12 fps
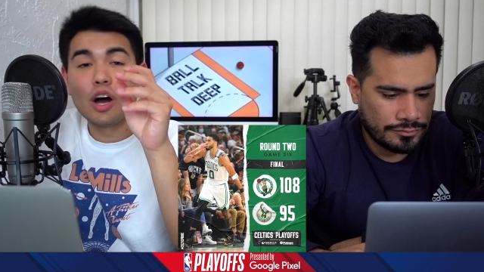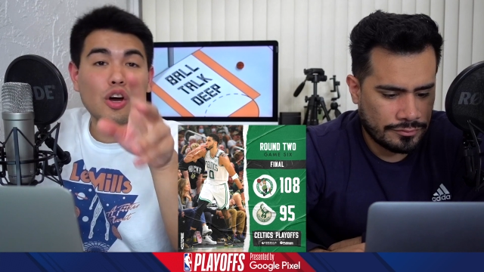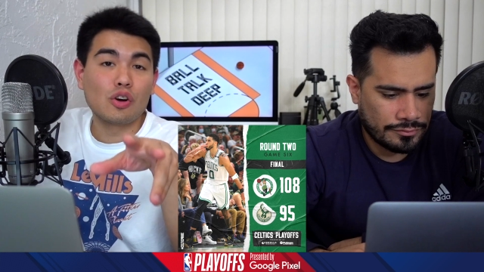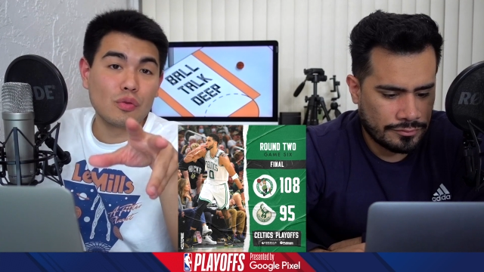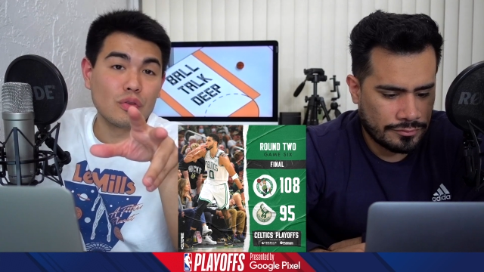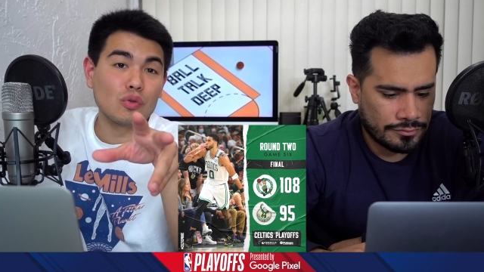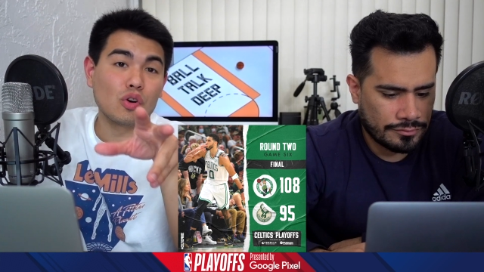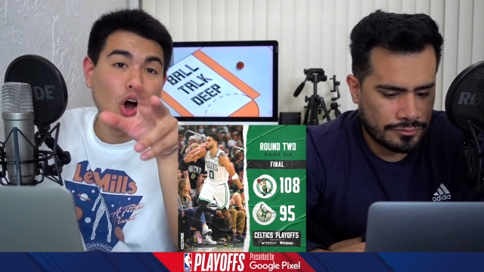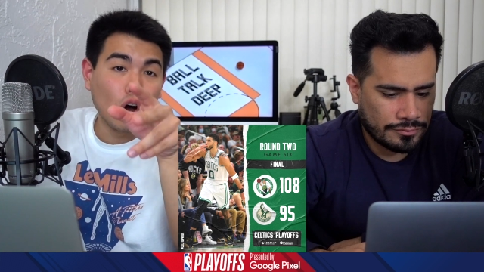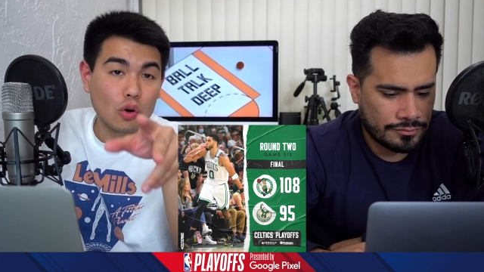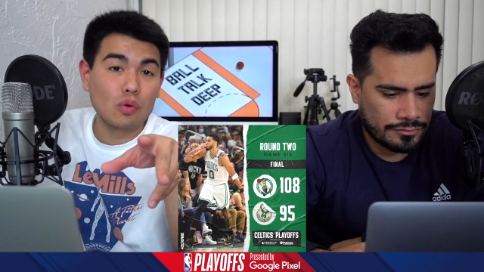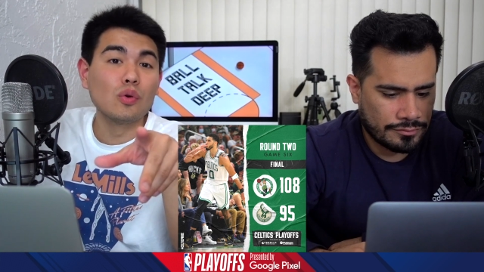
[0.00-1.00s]
Speaker 1: a cru-
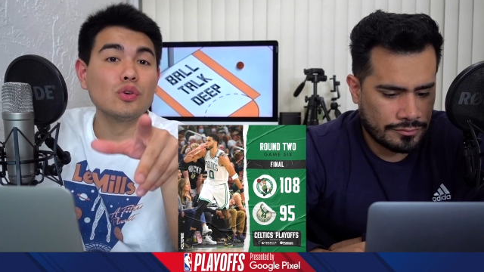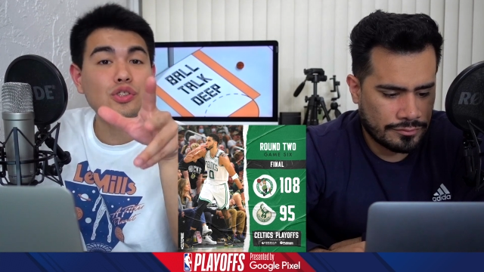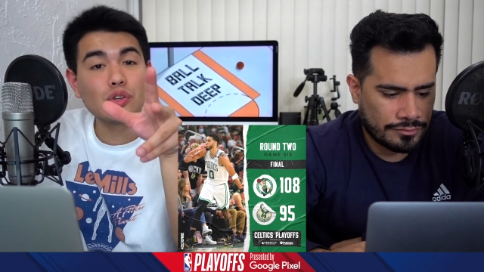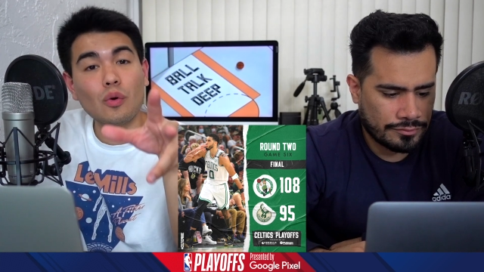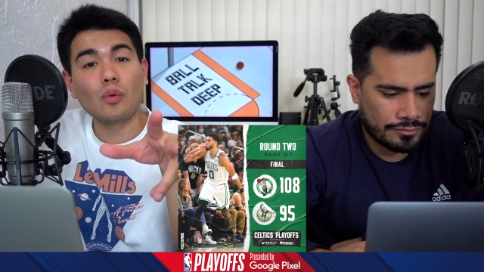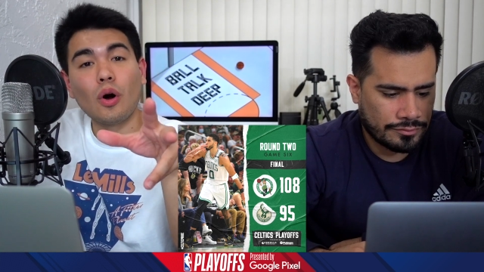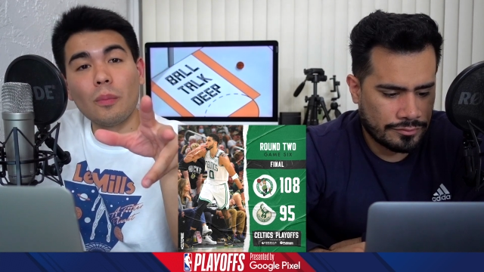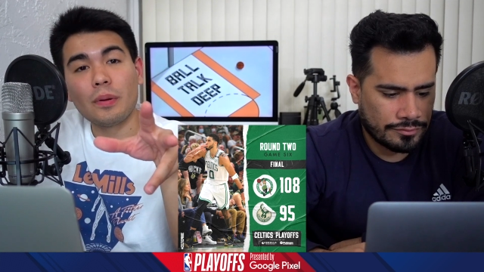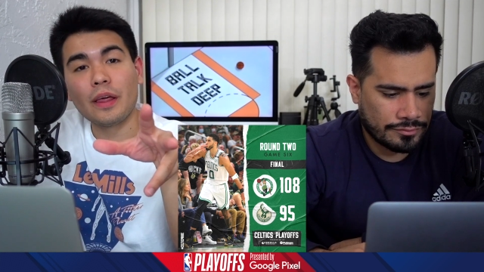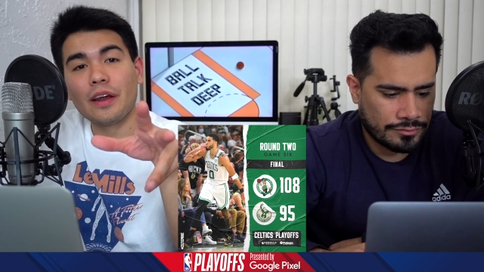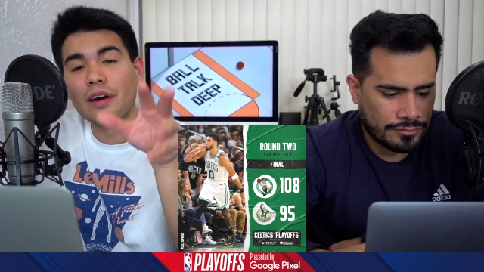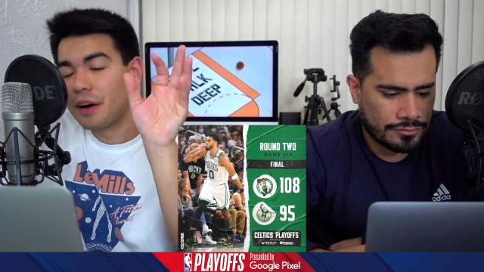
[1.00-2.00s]
a crucial role
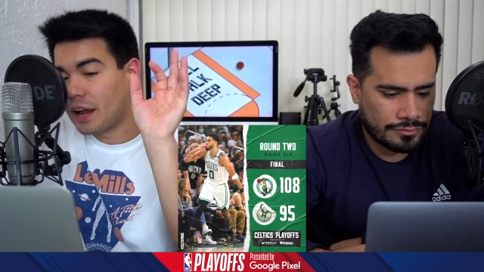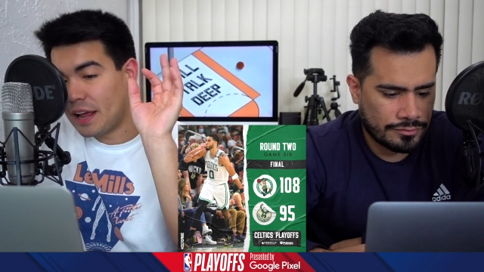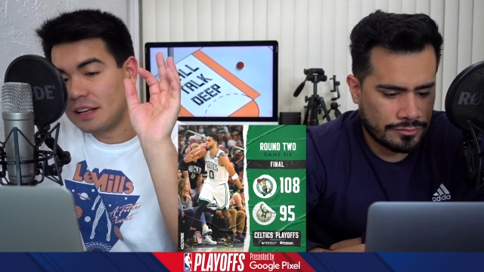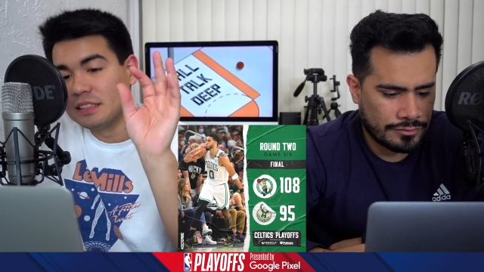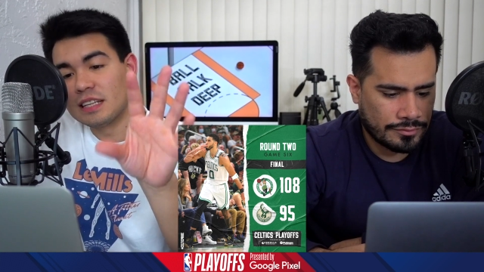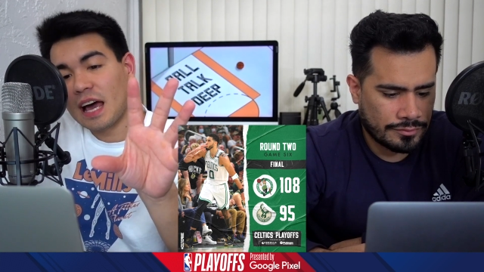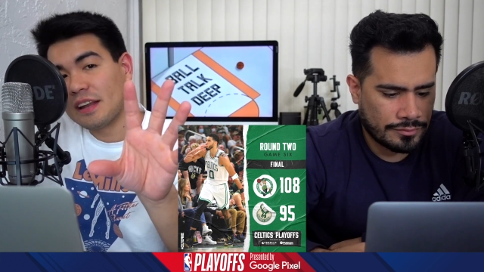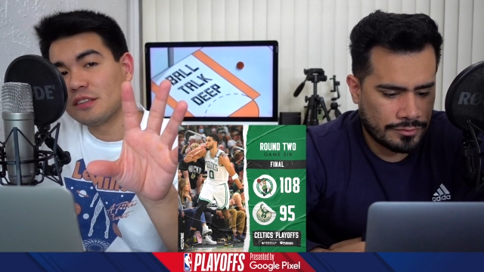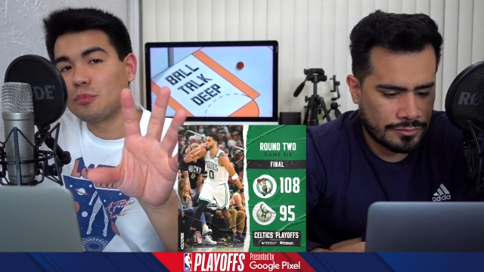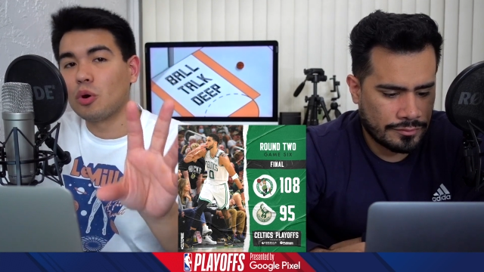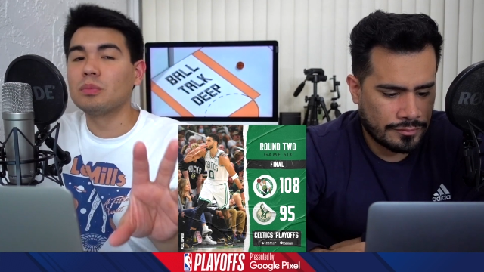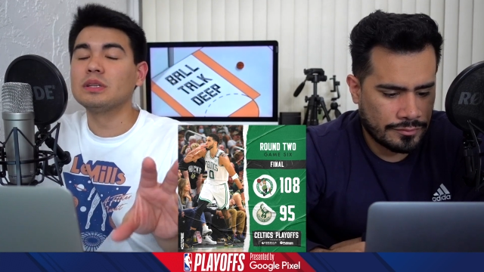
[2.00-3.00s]
player, and he's had his
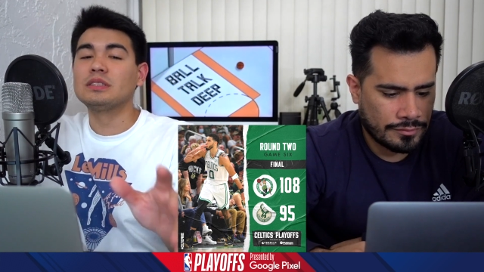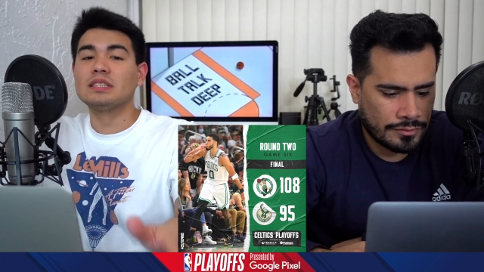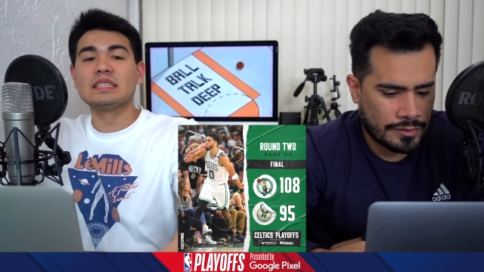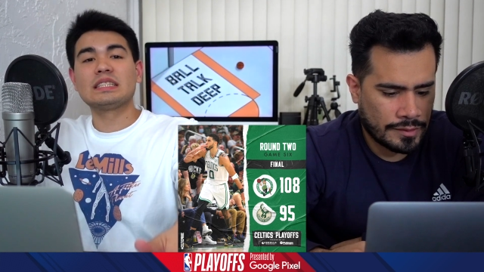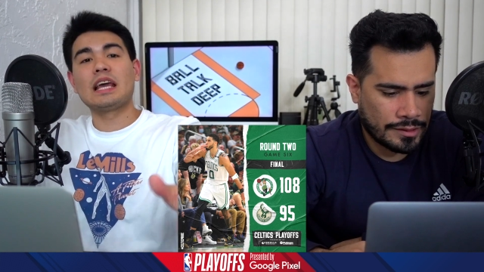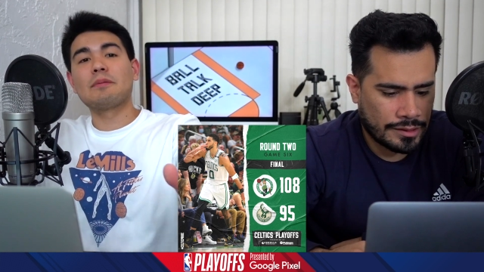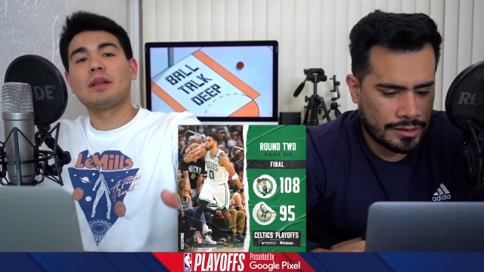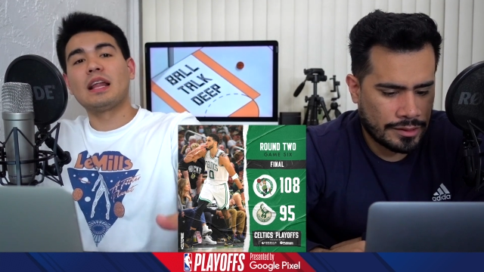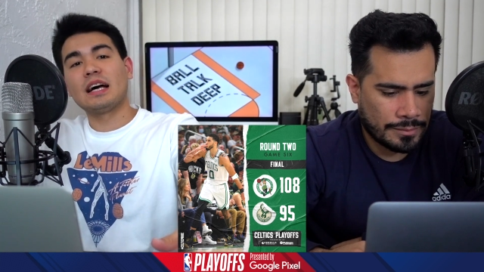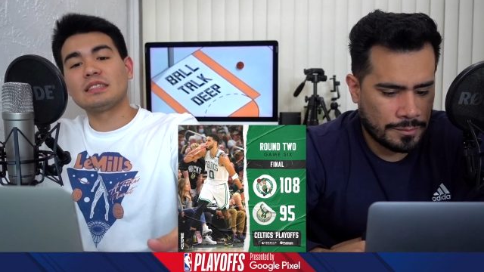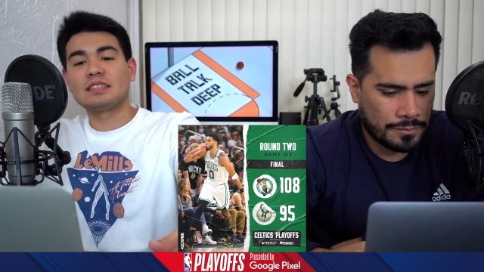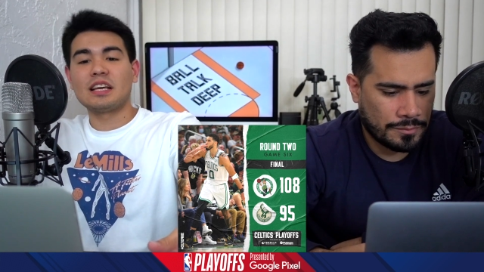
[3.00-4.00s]
moments this game and
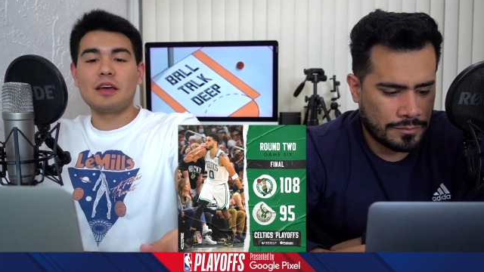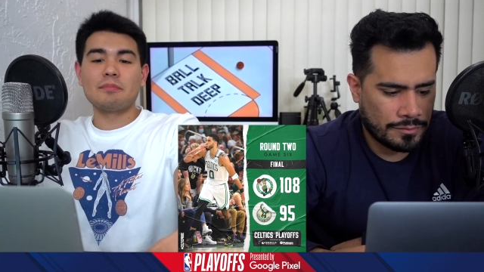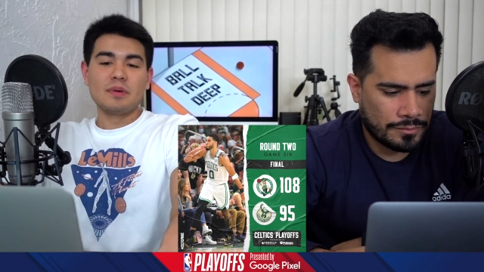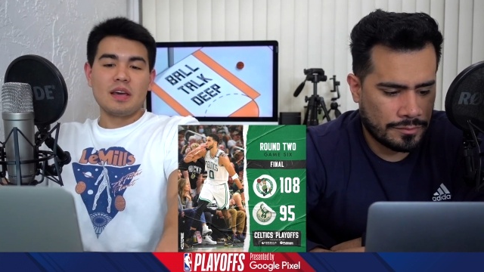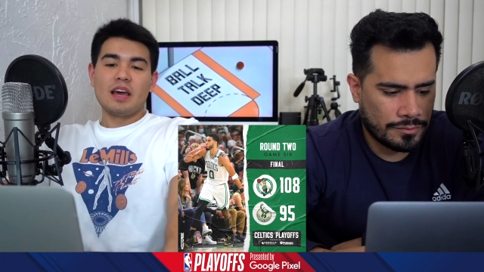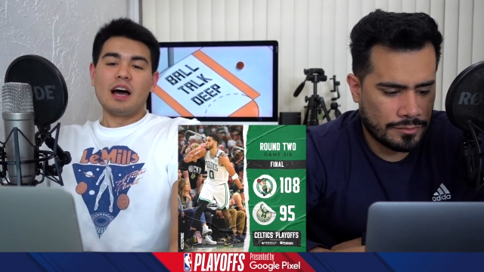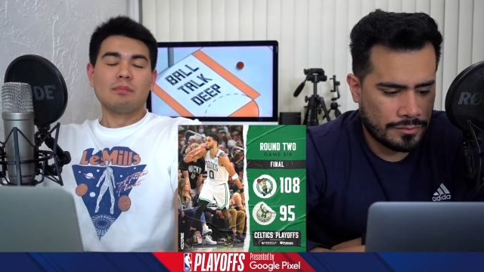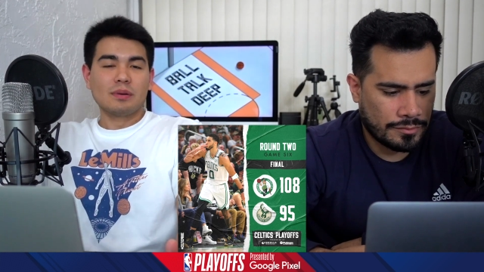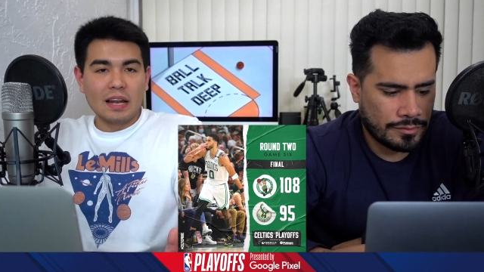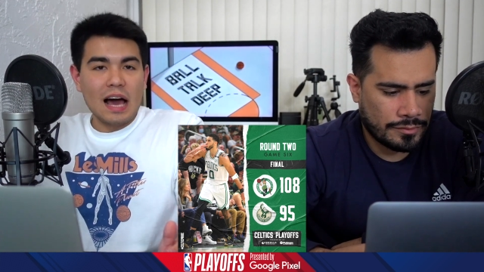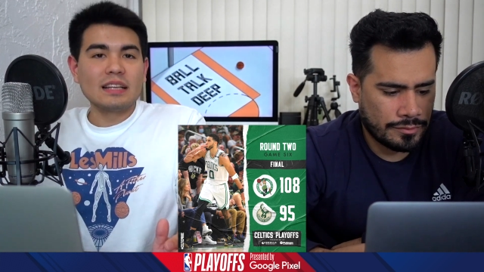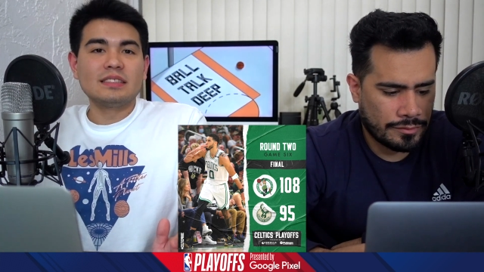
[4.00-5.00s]
last game. I'm
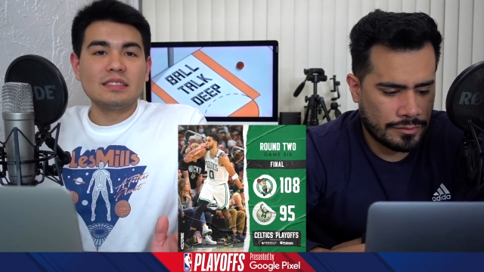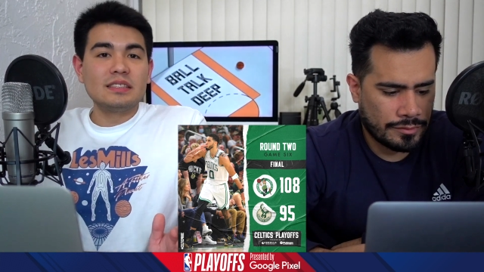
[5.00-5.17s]
glad to